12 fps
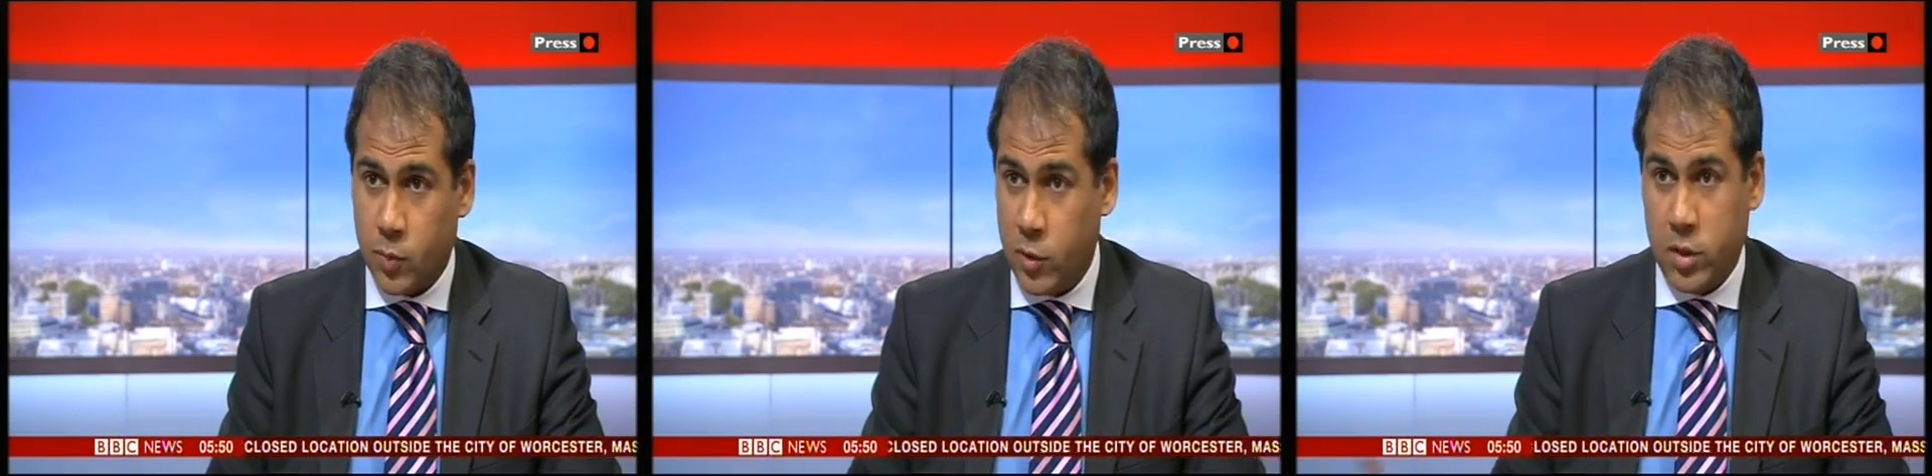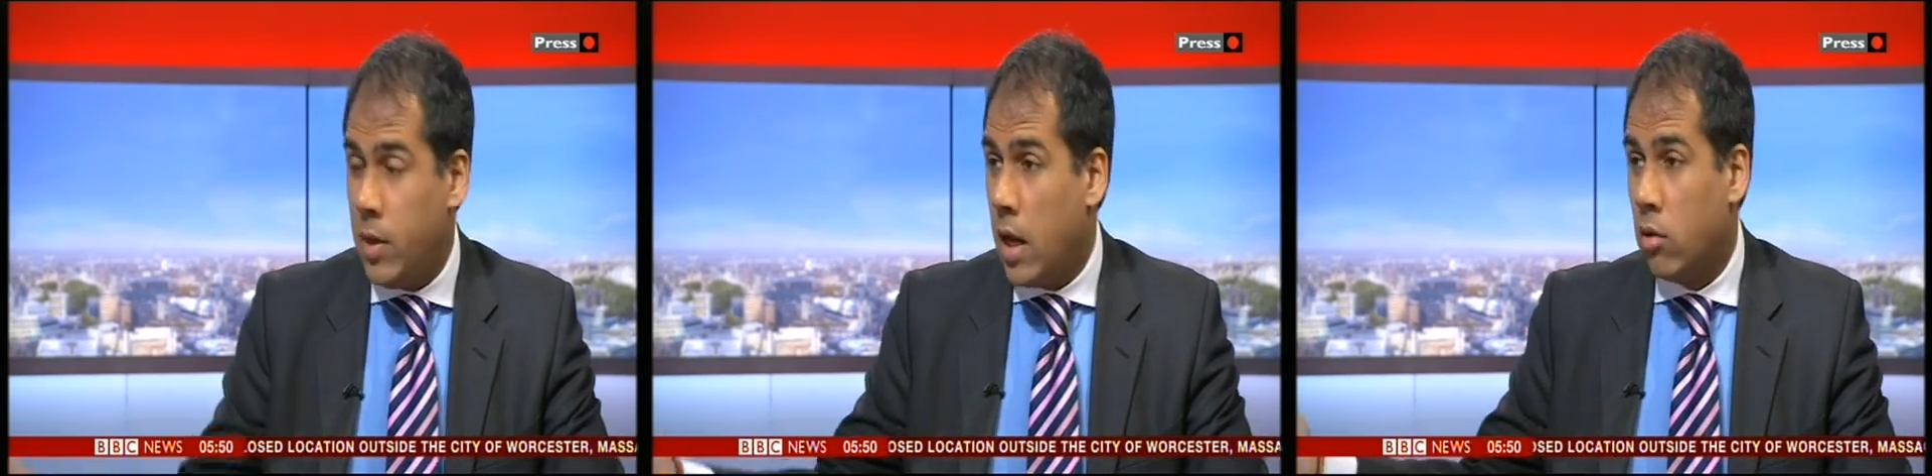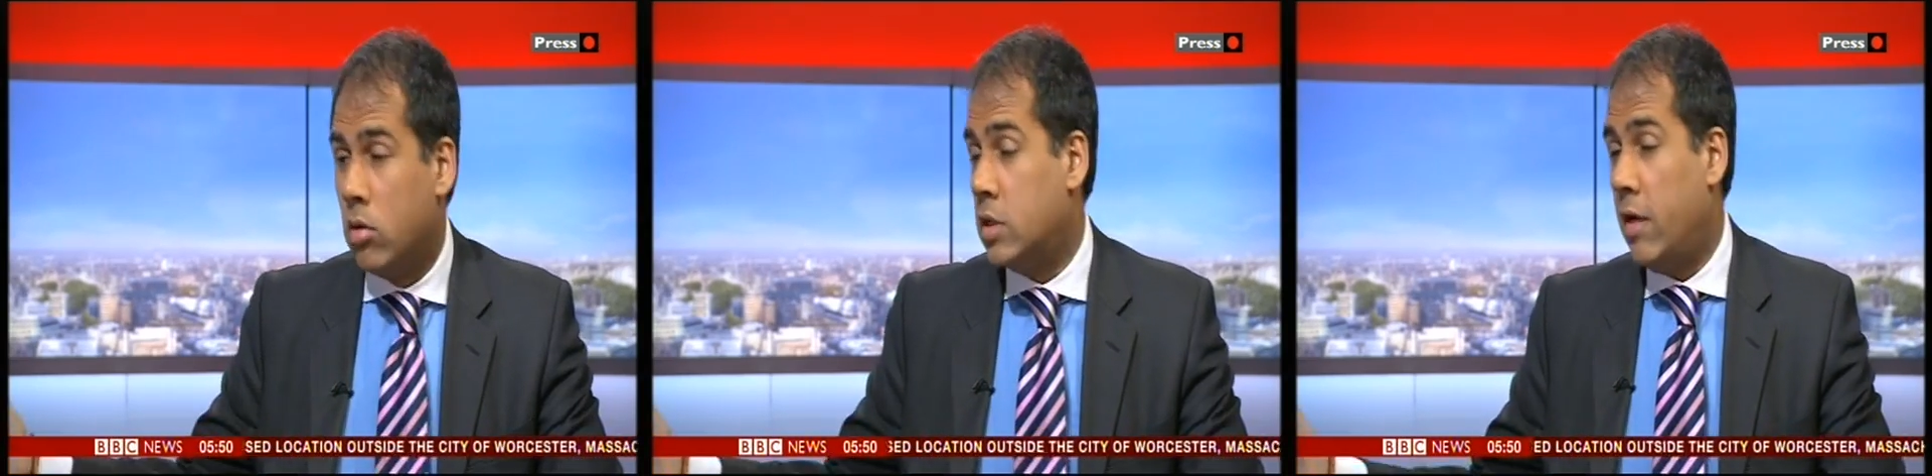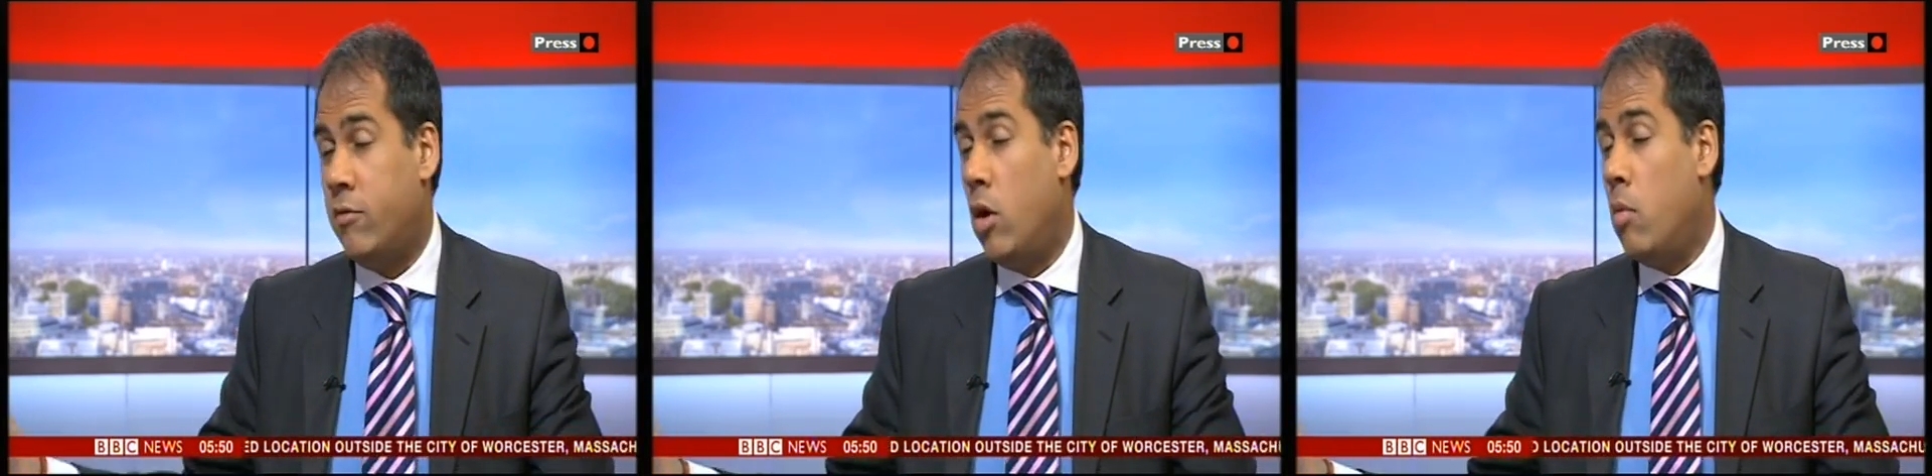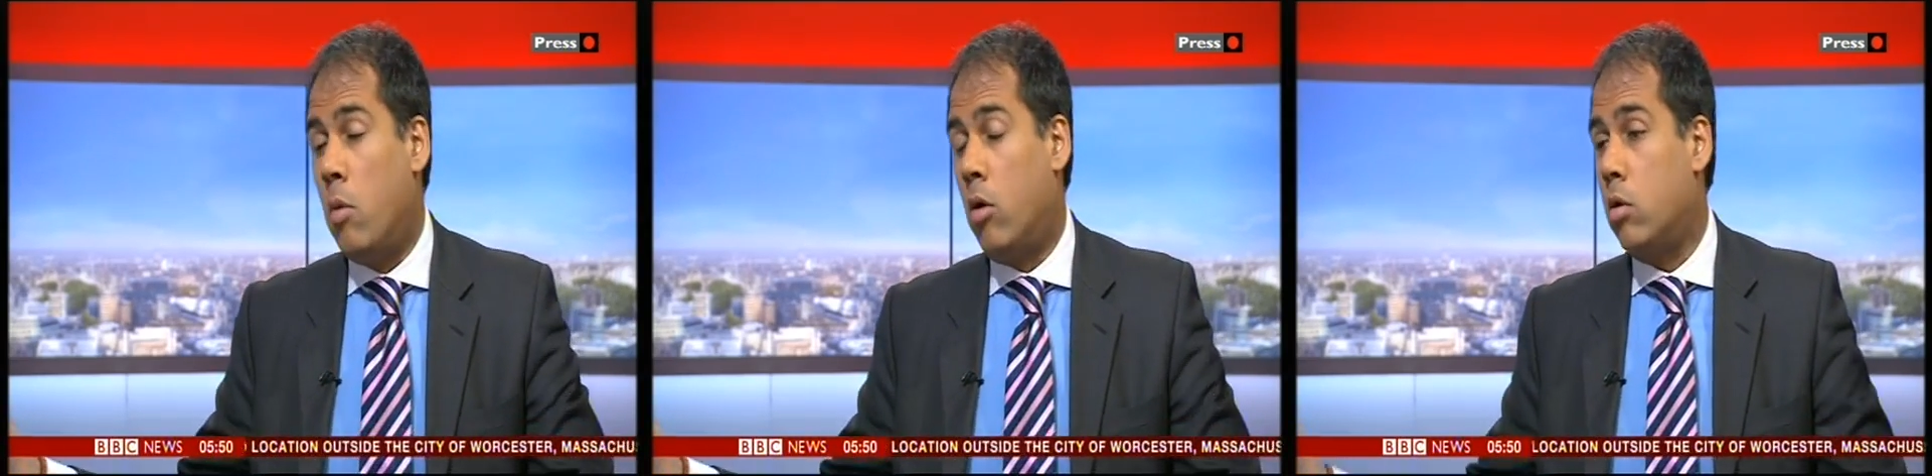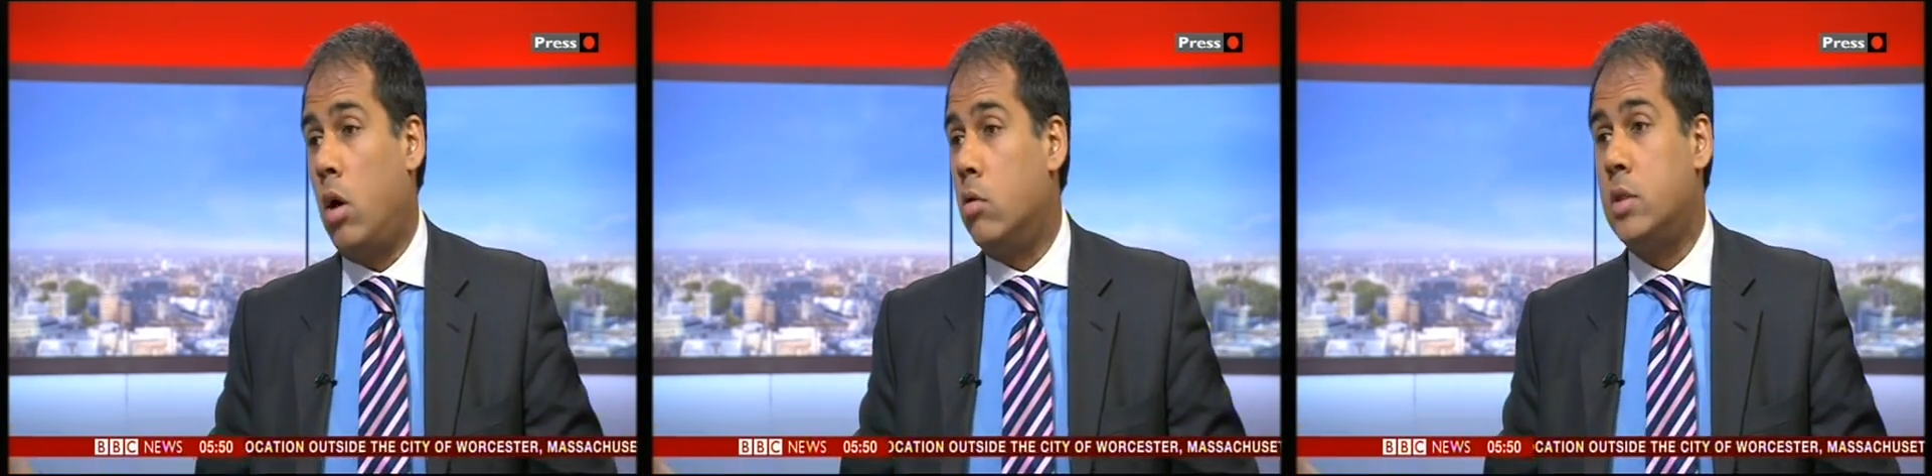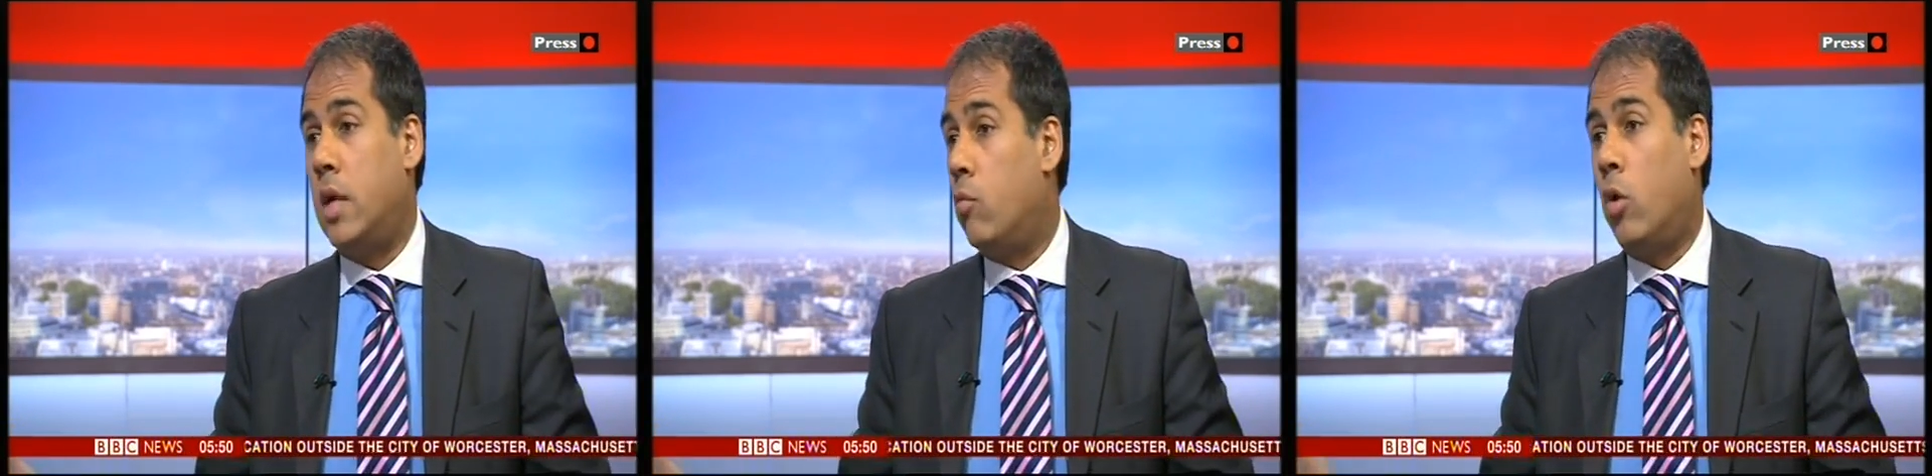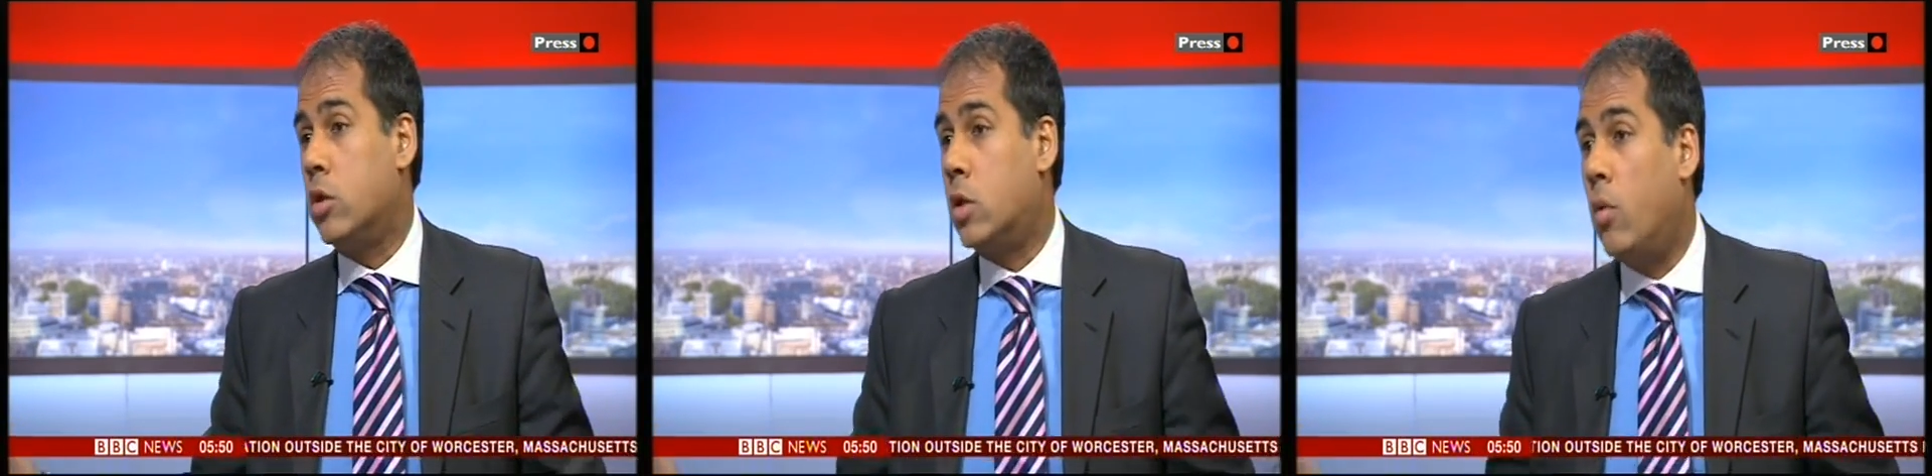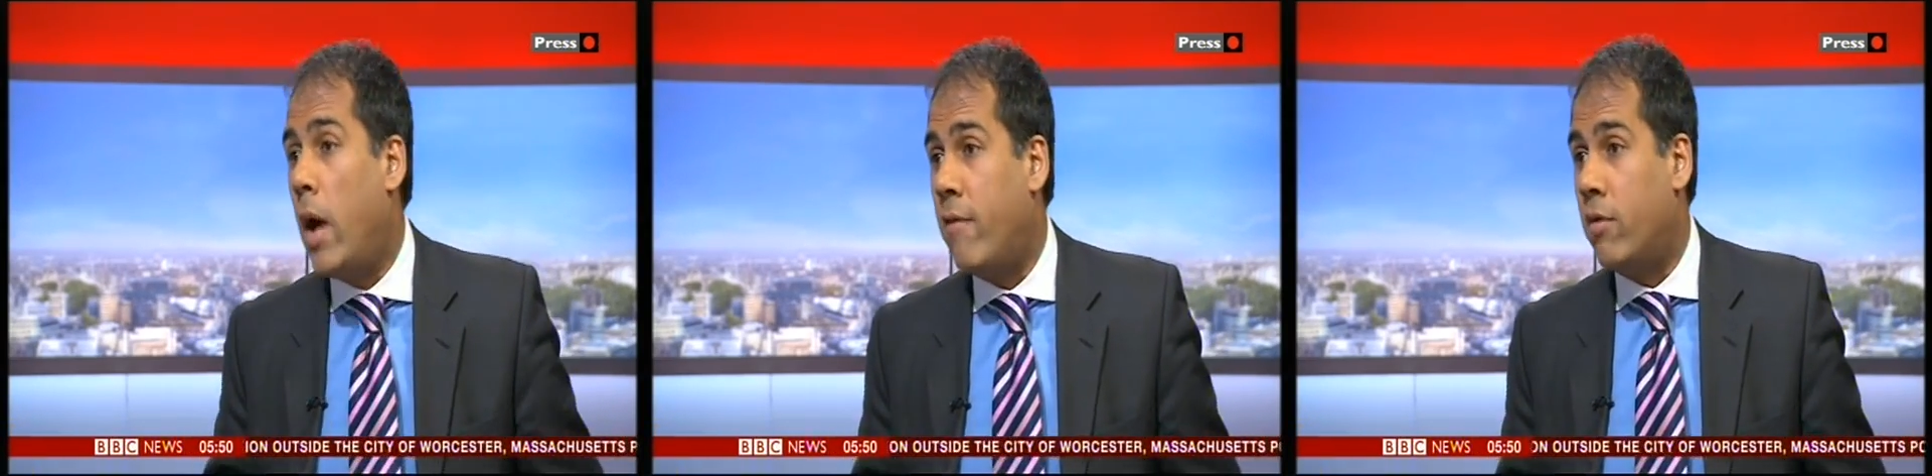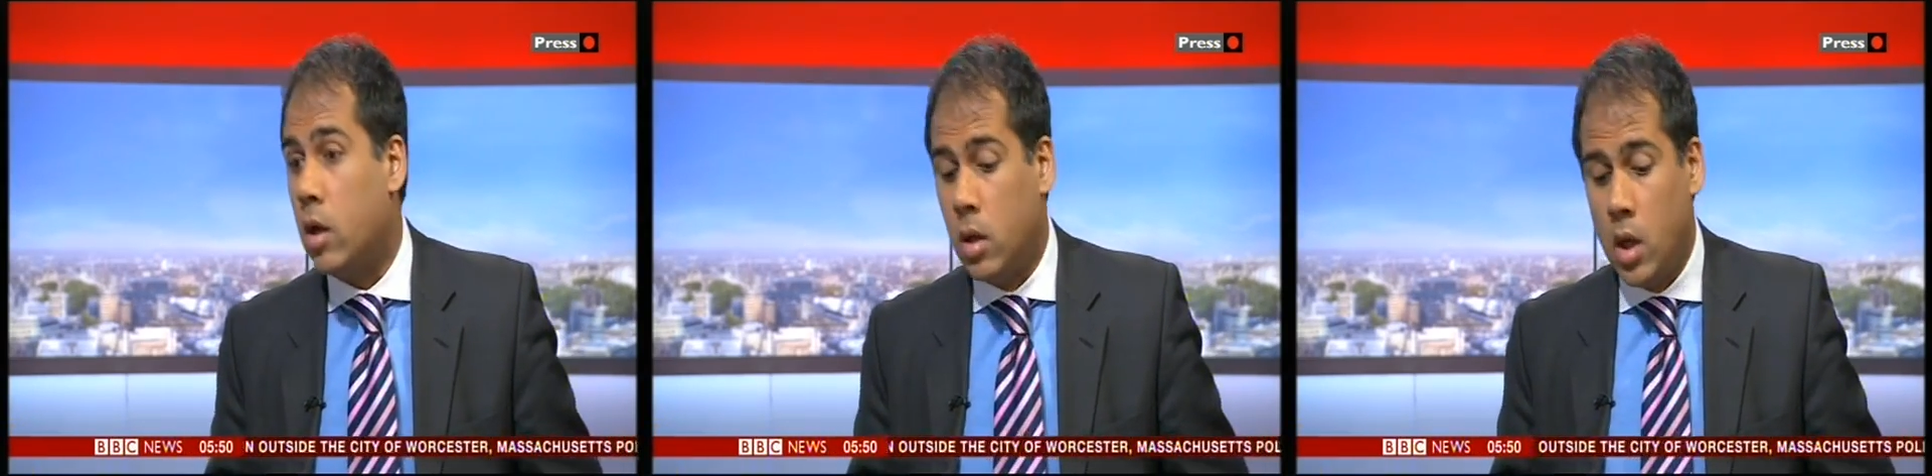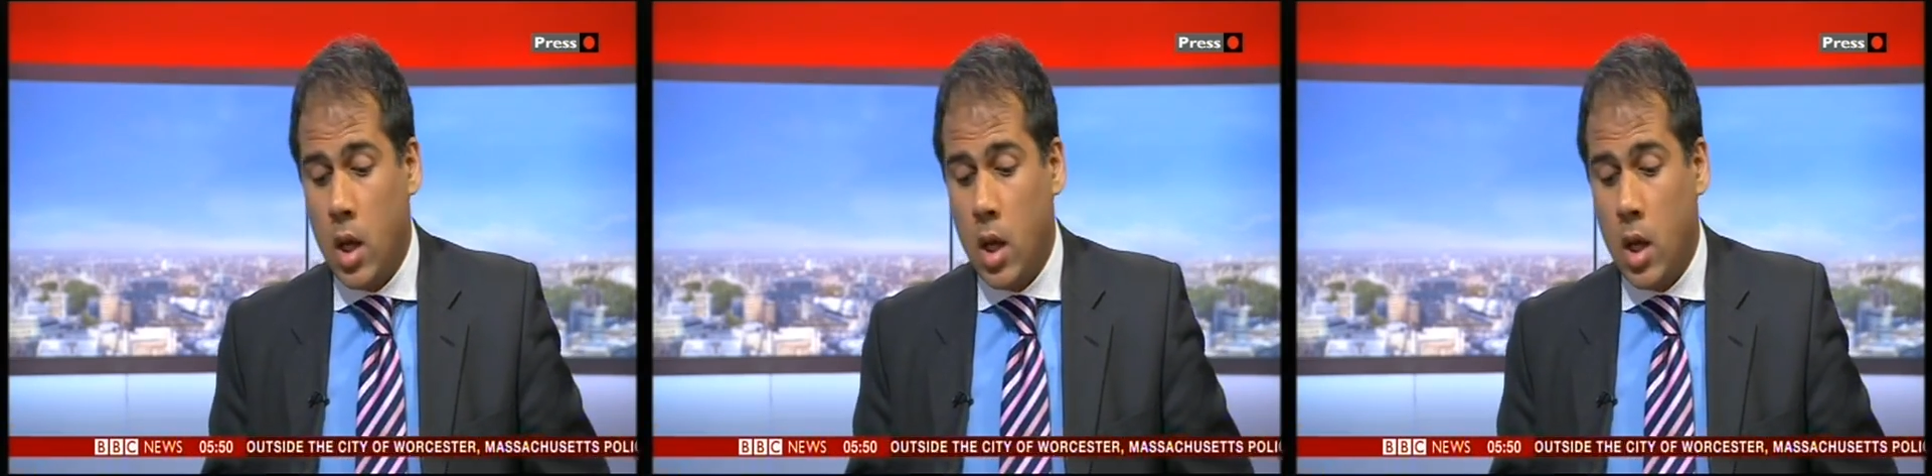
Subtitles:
Presumably our laws have no moral content whatsoever,